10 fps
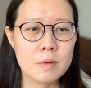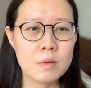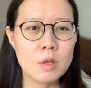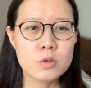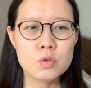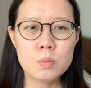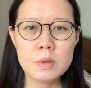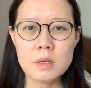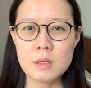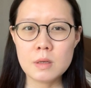not to
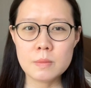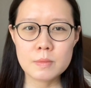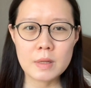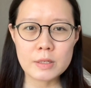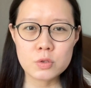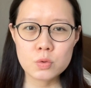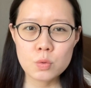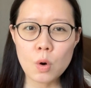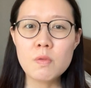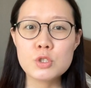be like
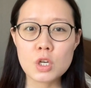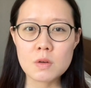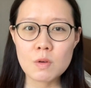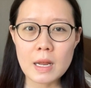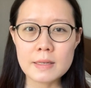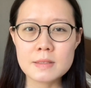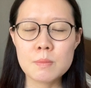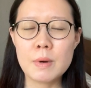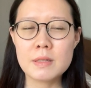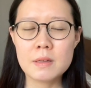too
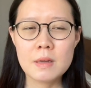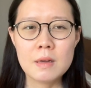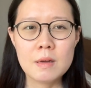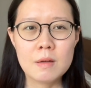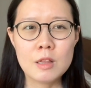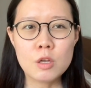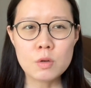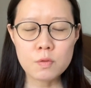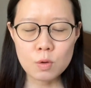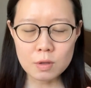overgeneralizing, but a lot
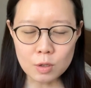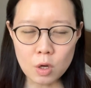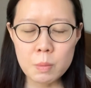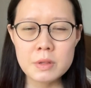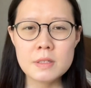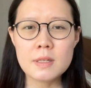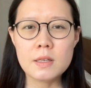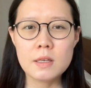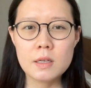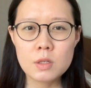of the common things I
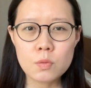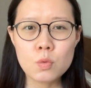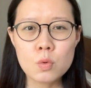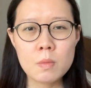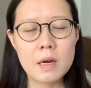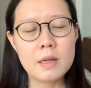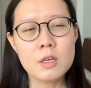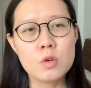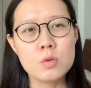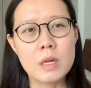hear in the room
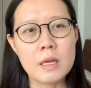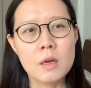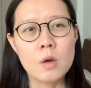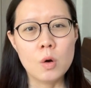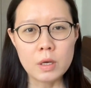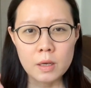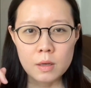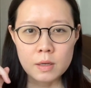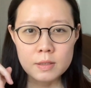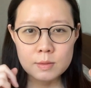include like, okay,
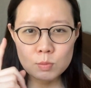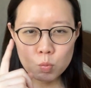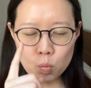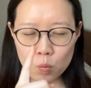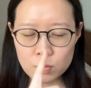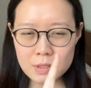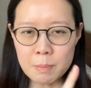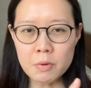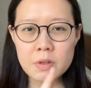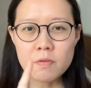
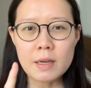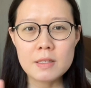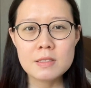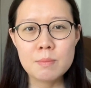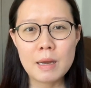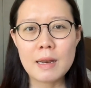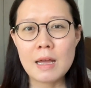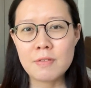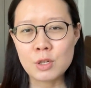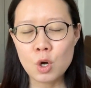some of the factors in my
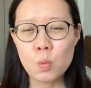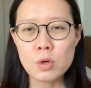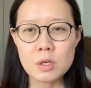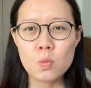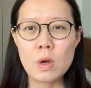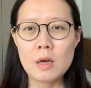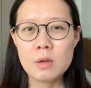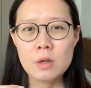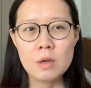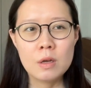life are not working
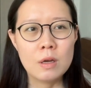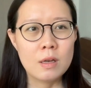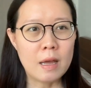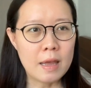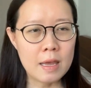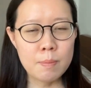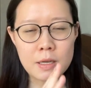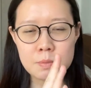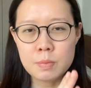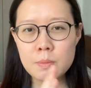well, like A
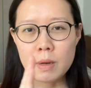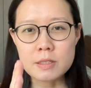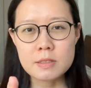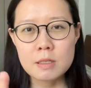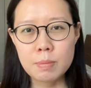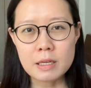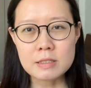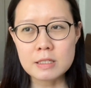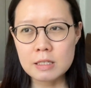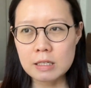plus B plus C plus
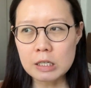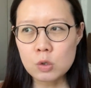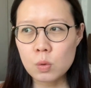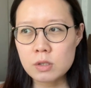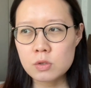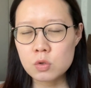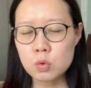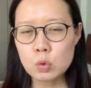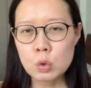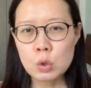D equals
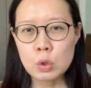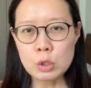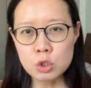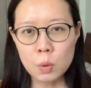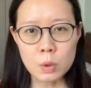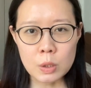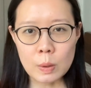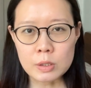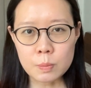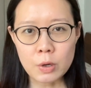to, it's not working
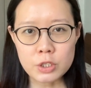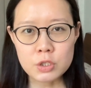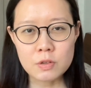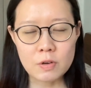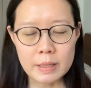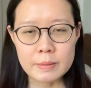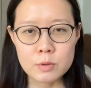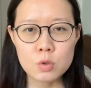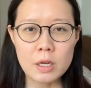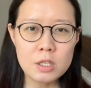well, depression, right?
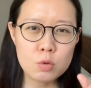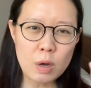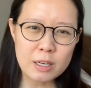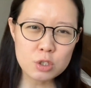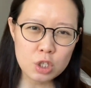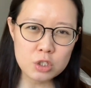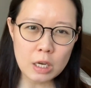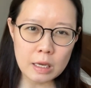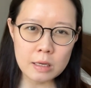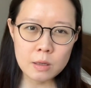So I need to either change
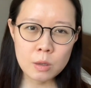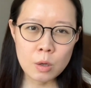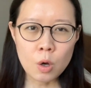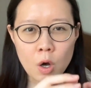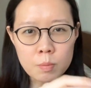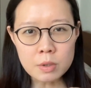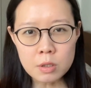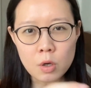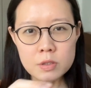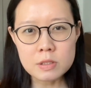A or
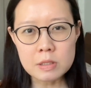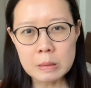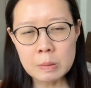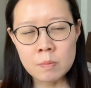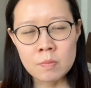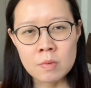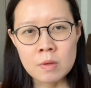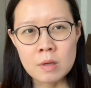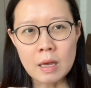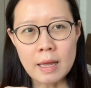B or C,
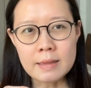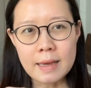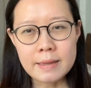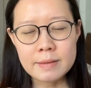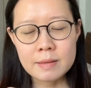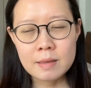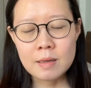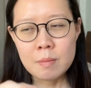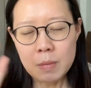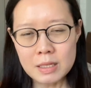and then
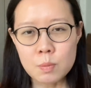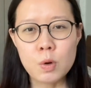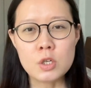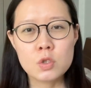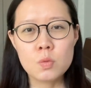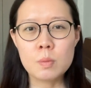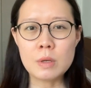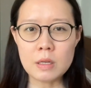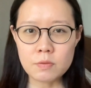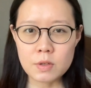my depression will be
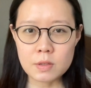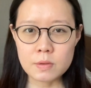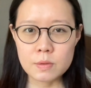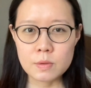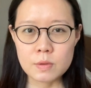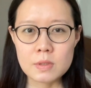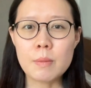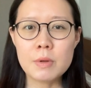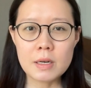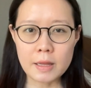lifted.
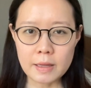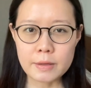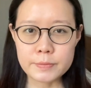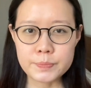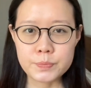Something like that.